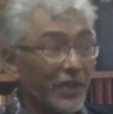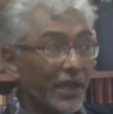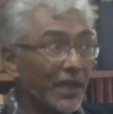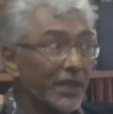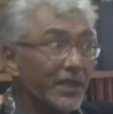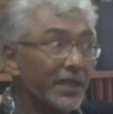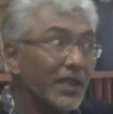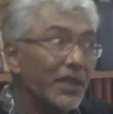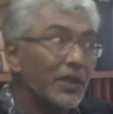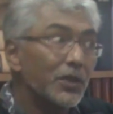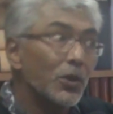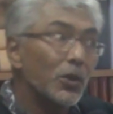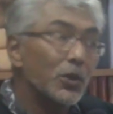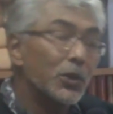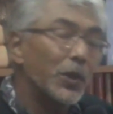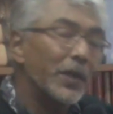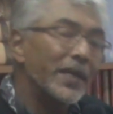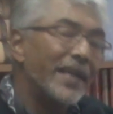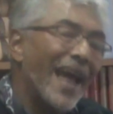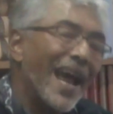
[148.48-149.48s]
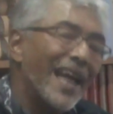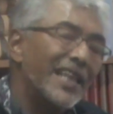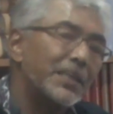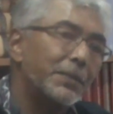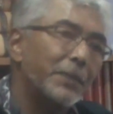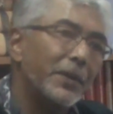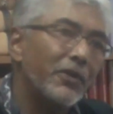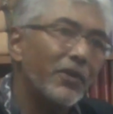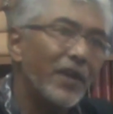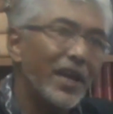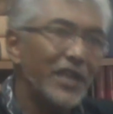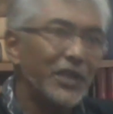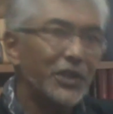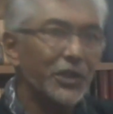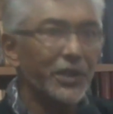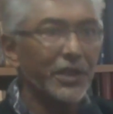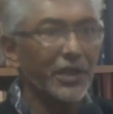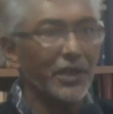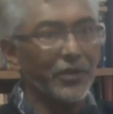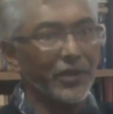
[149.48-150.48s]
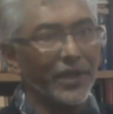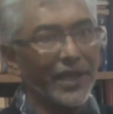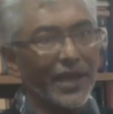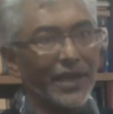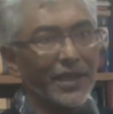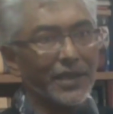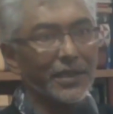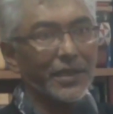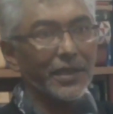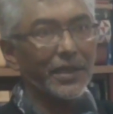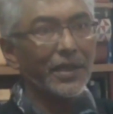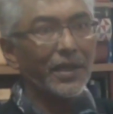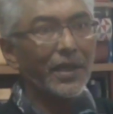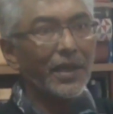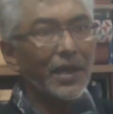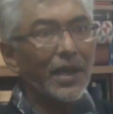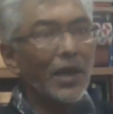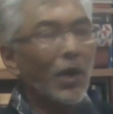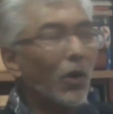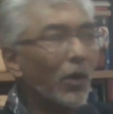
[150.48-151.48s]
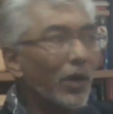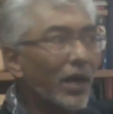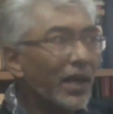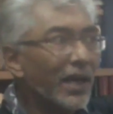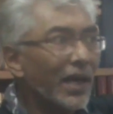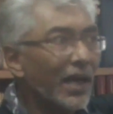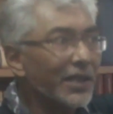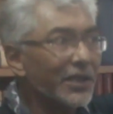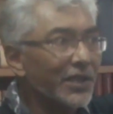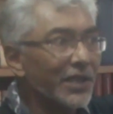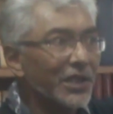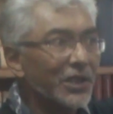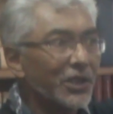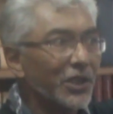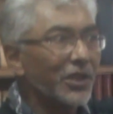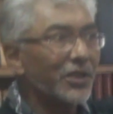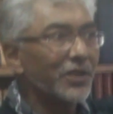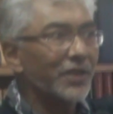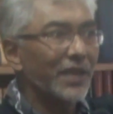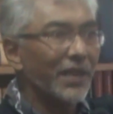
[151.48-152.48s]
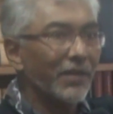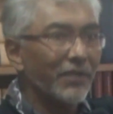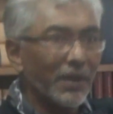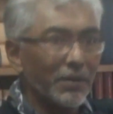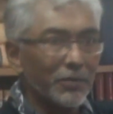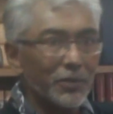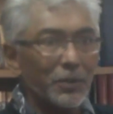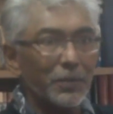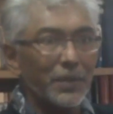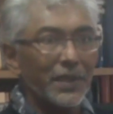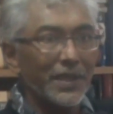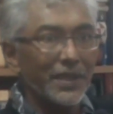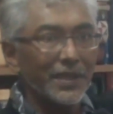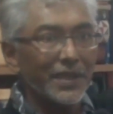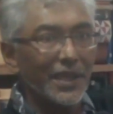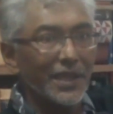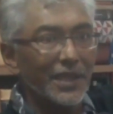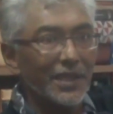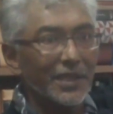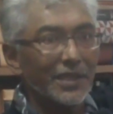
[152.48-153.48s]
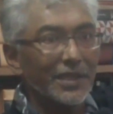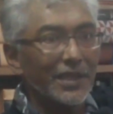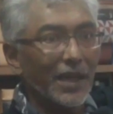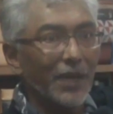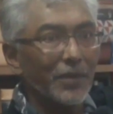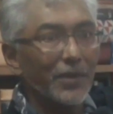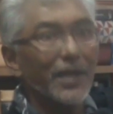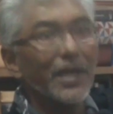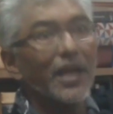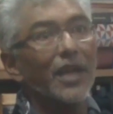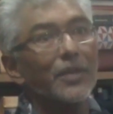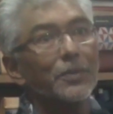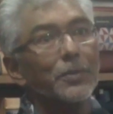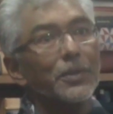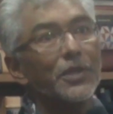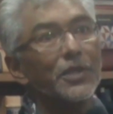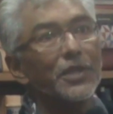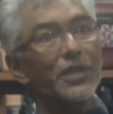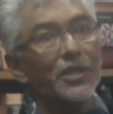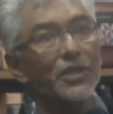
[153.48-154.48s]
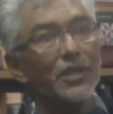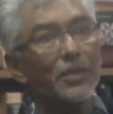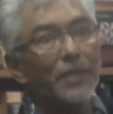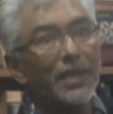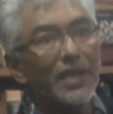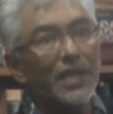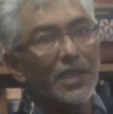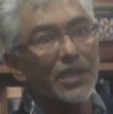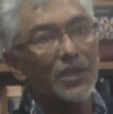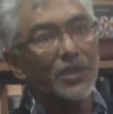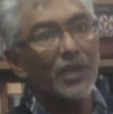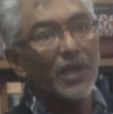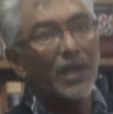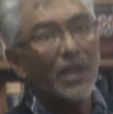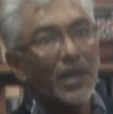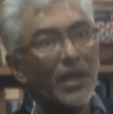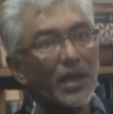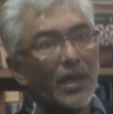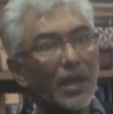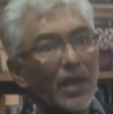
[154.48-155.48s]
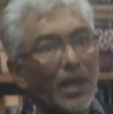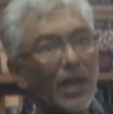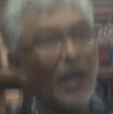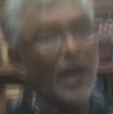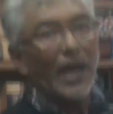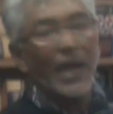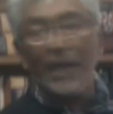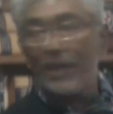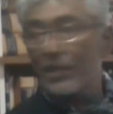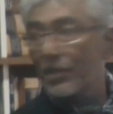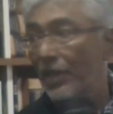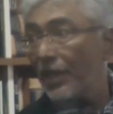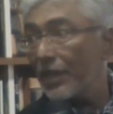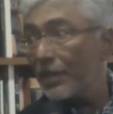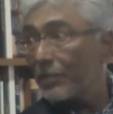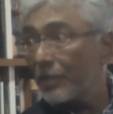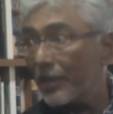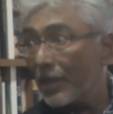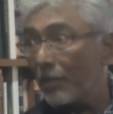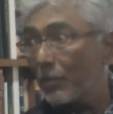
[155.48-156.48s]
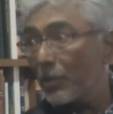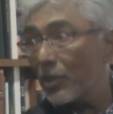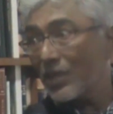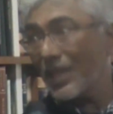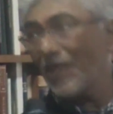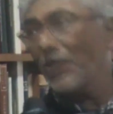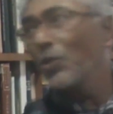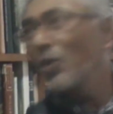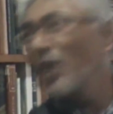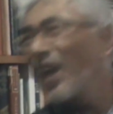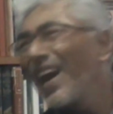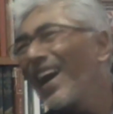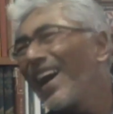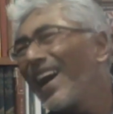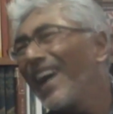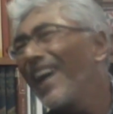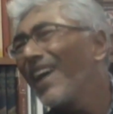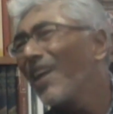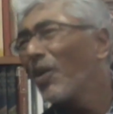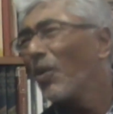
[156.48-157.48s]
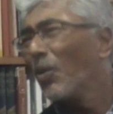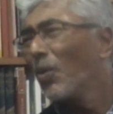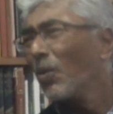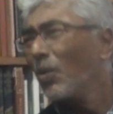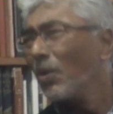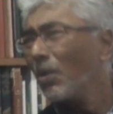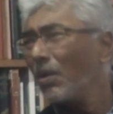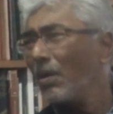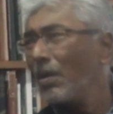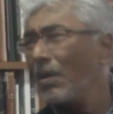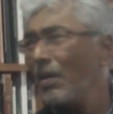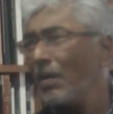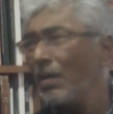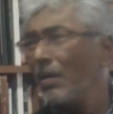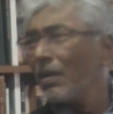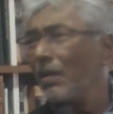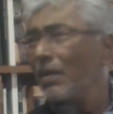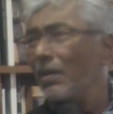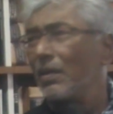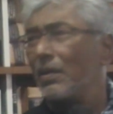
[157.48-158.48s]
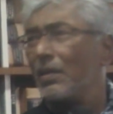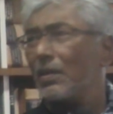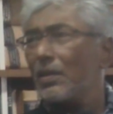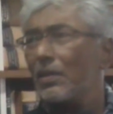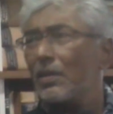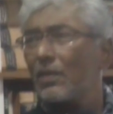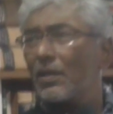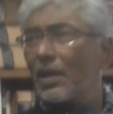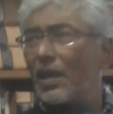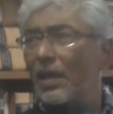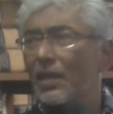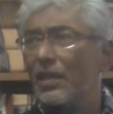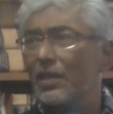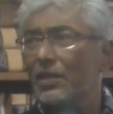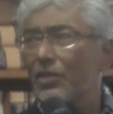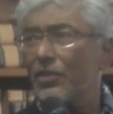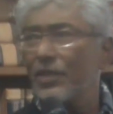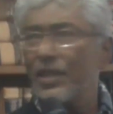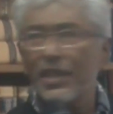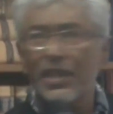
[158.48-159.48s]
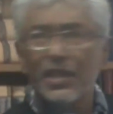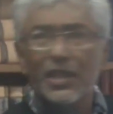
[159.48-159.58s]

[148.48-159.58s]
reality, it is also an aspirational reality. Orang Asli um, children had come to me in that little town and asked me to teach them English. I had to let them down because I do not know how. You know, I learned to read